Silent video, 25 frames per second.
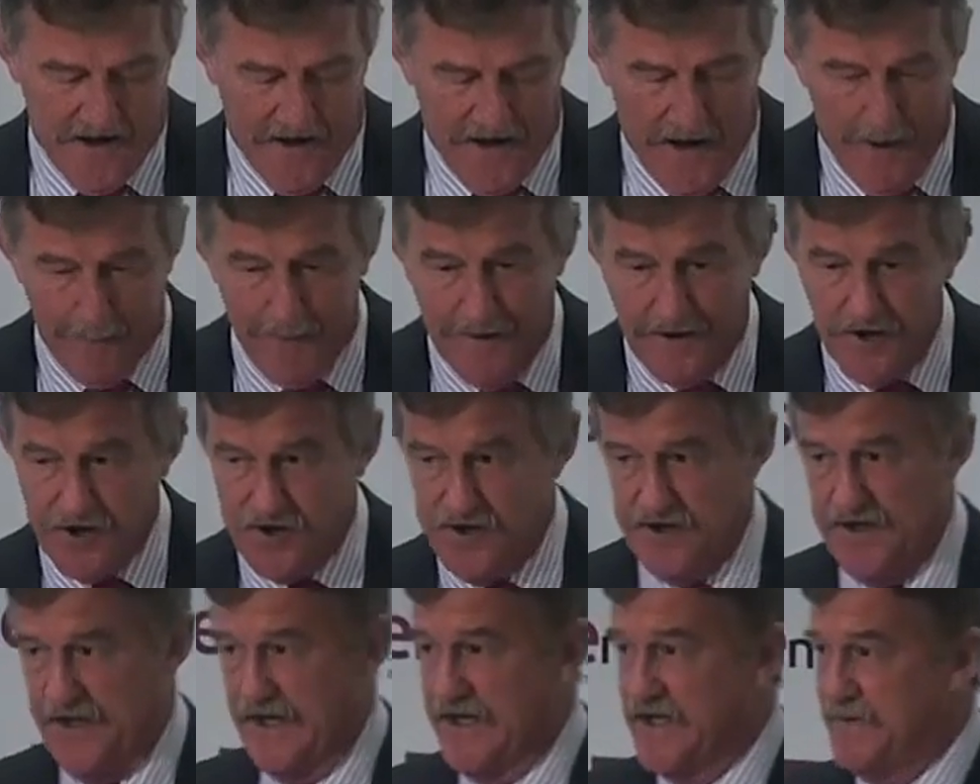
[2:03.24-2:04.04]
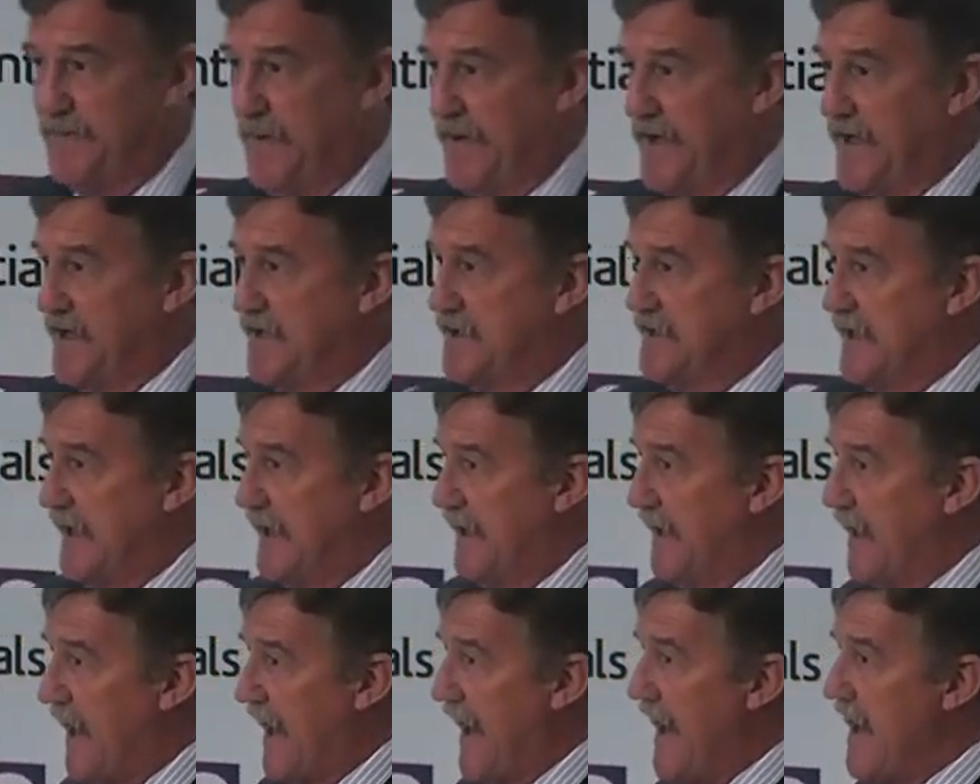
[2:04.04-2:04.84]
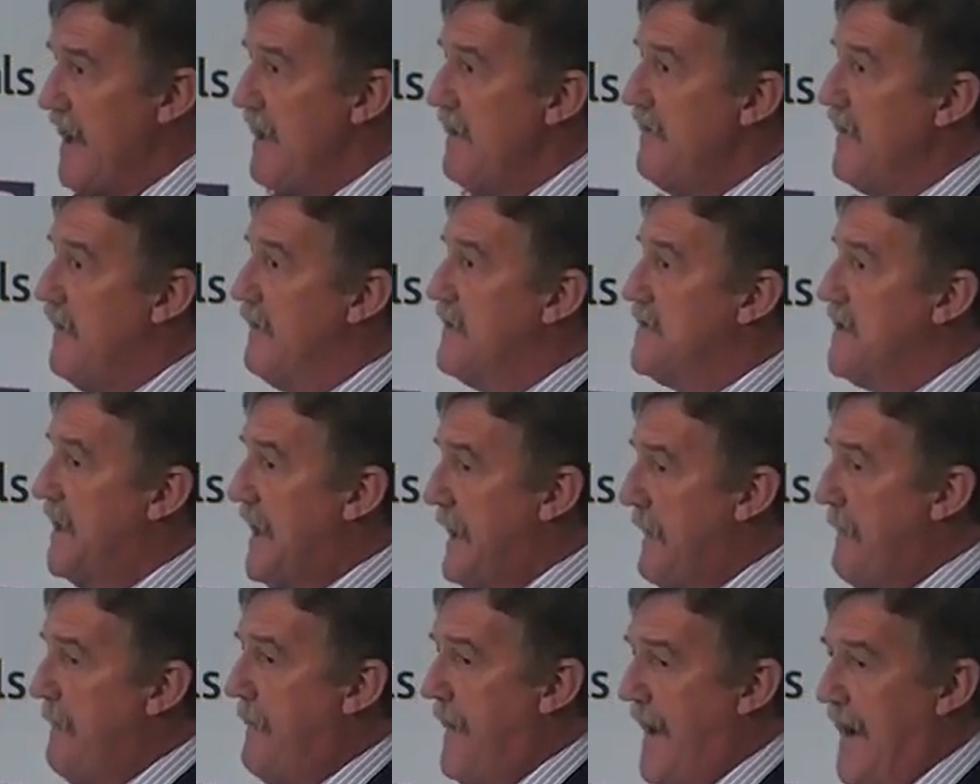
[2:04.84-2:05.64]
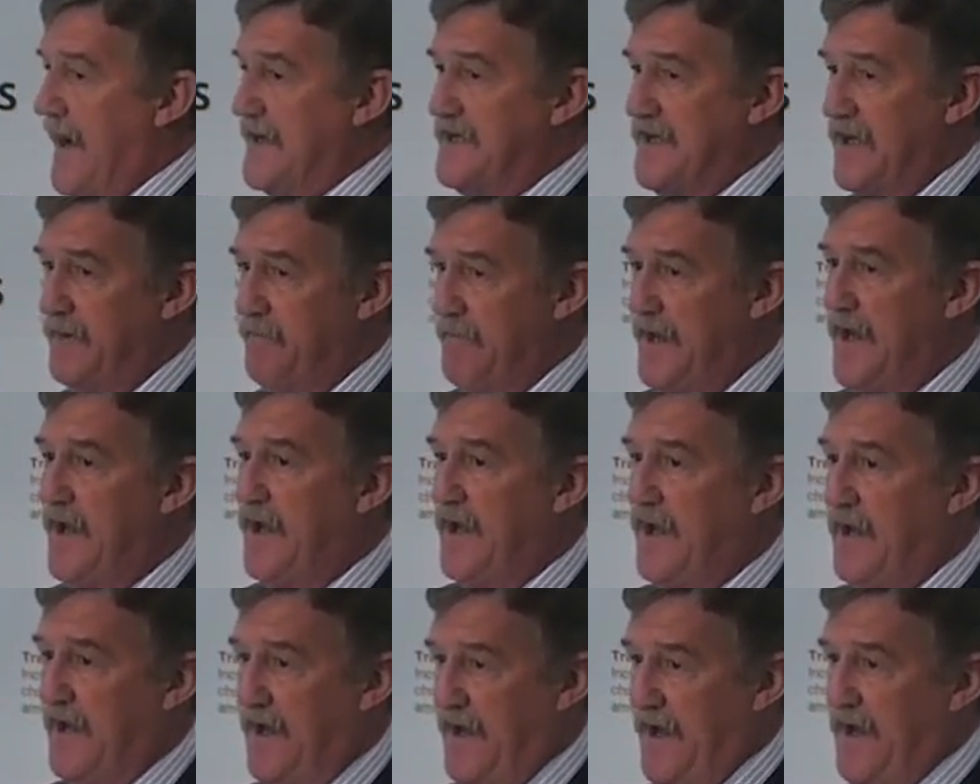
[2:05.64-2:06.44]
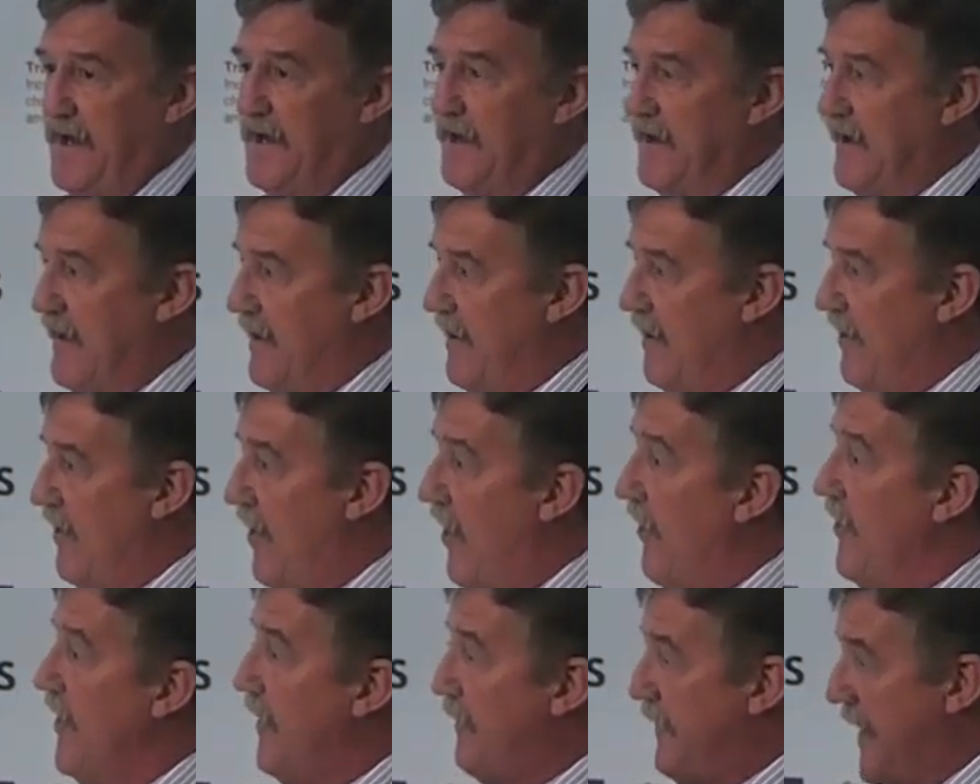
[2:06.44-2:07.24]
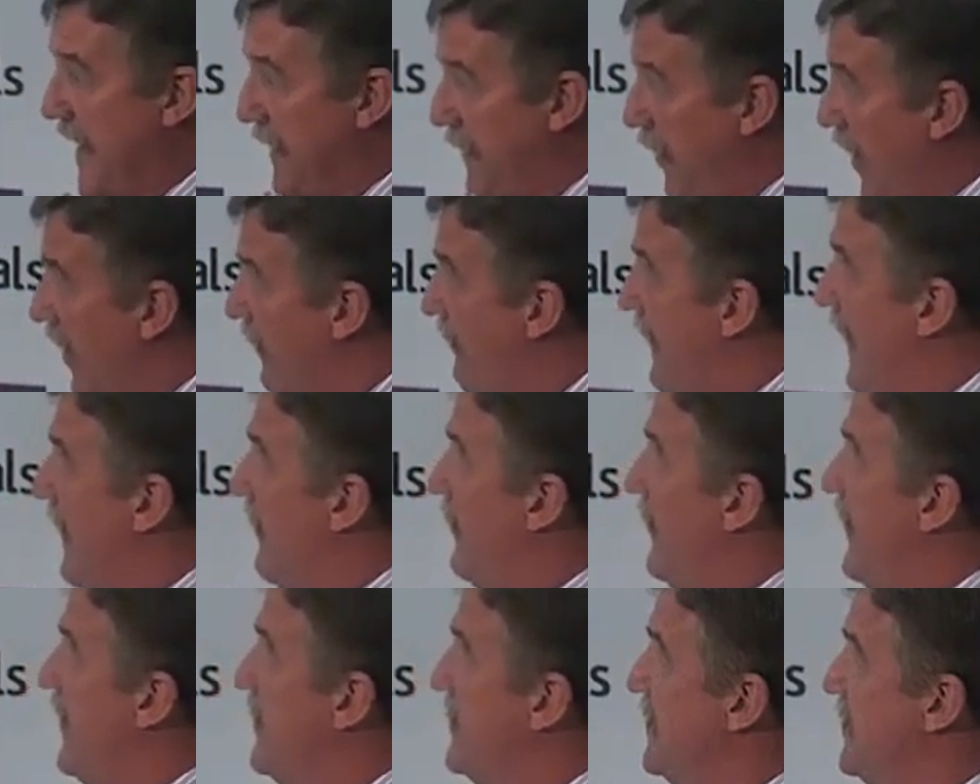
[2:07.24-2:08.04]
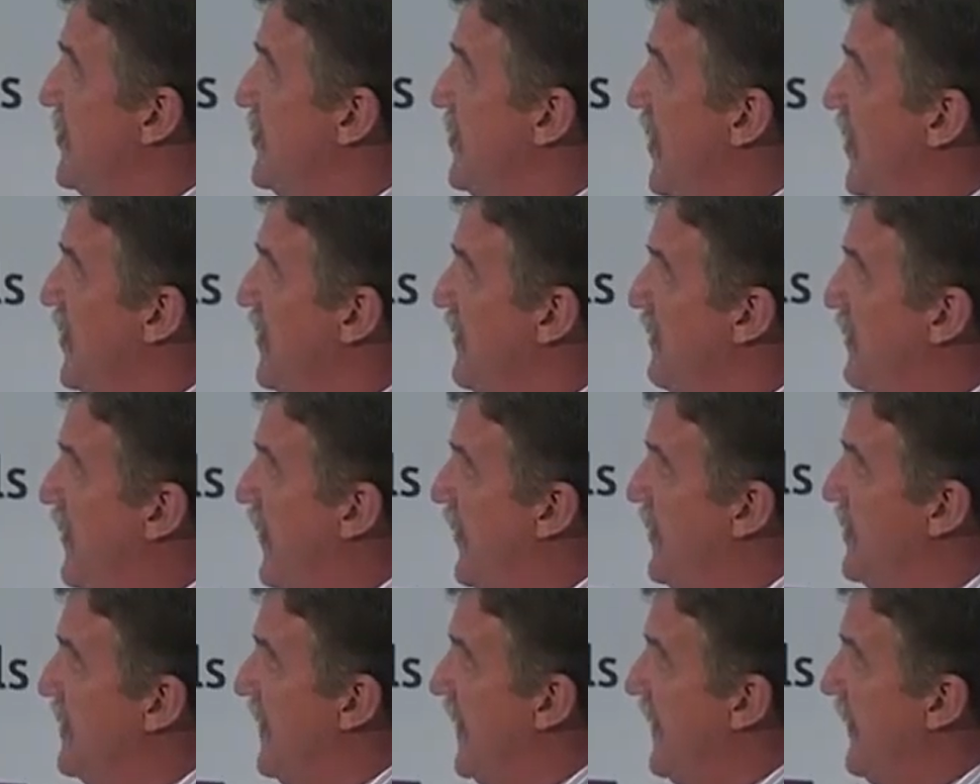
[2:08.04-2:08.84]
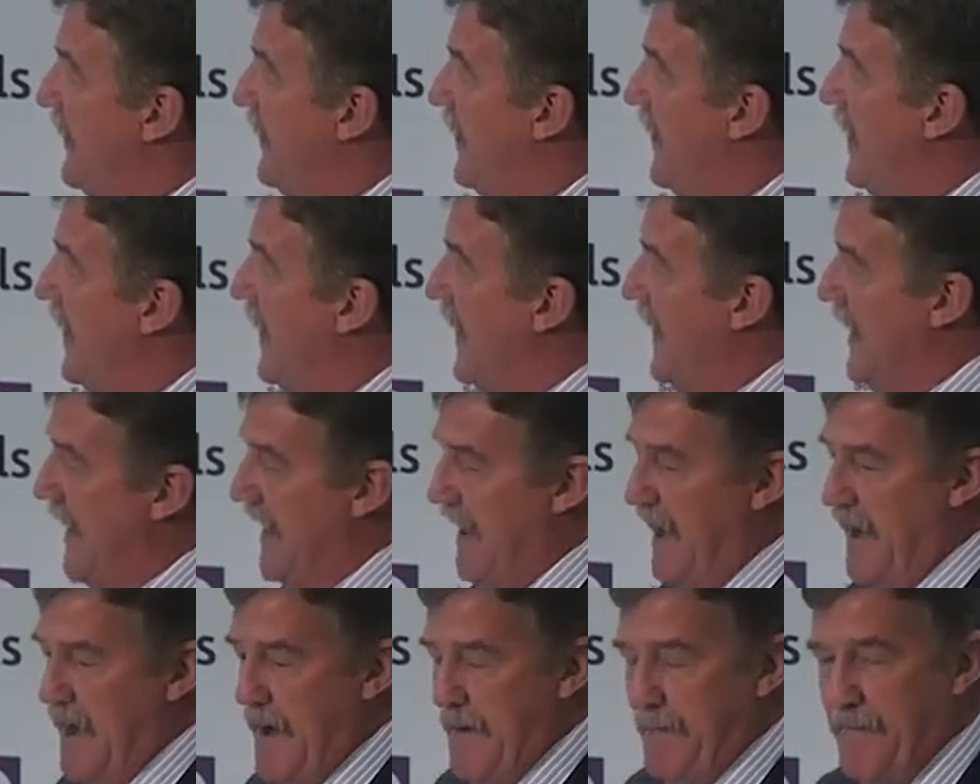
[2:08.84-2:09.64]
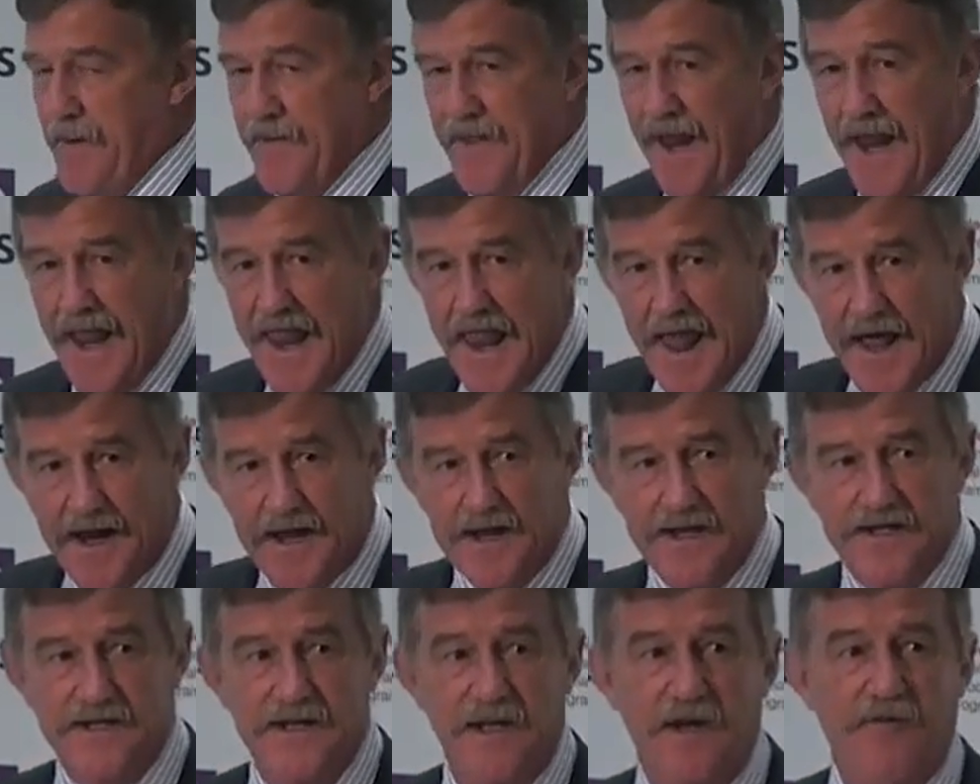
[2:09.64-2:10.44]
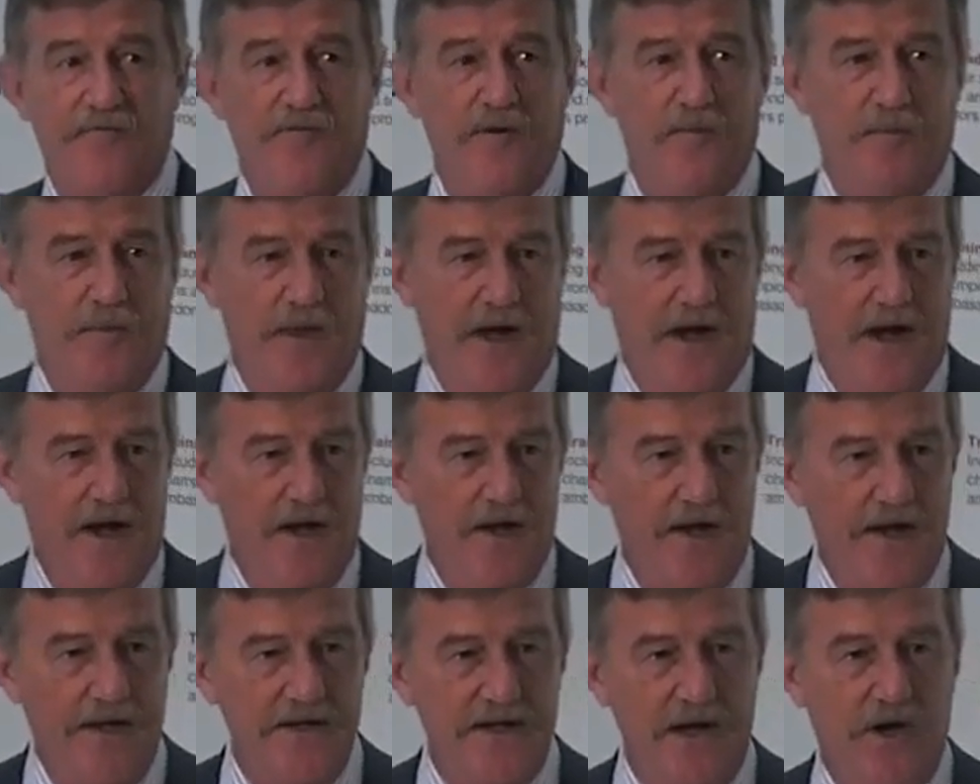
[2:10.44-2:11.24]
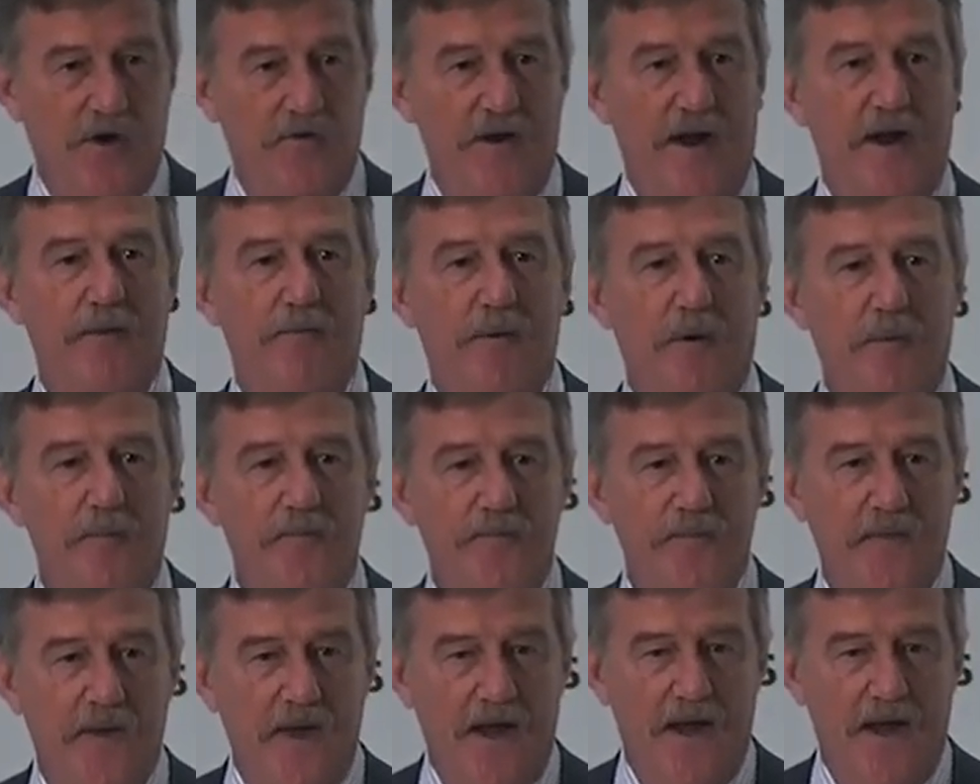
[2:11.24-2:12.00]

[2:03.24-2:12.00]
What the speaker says: I mention these because, A, there was an impact immediately on the people around those construction projects. But the legacy from that is incredible.